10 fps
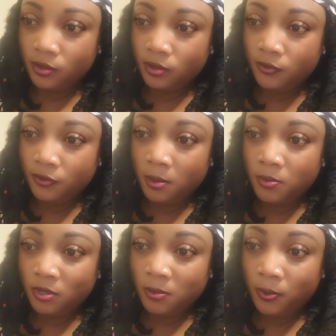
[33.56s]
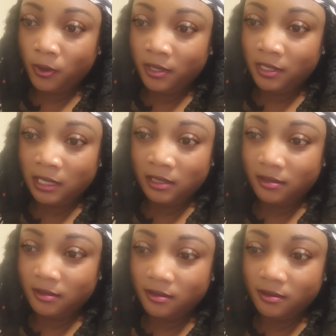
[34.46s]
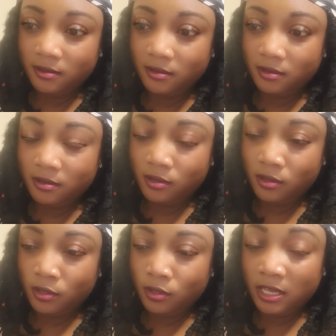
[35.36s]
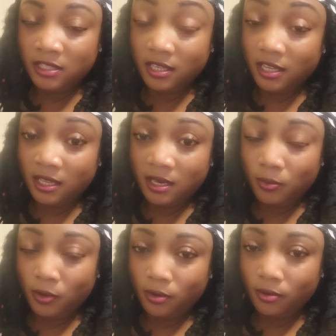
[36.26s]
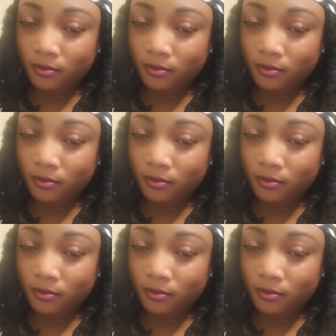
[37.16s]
you've come to a point that you, you can't take it anymore.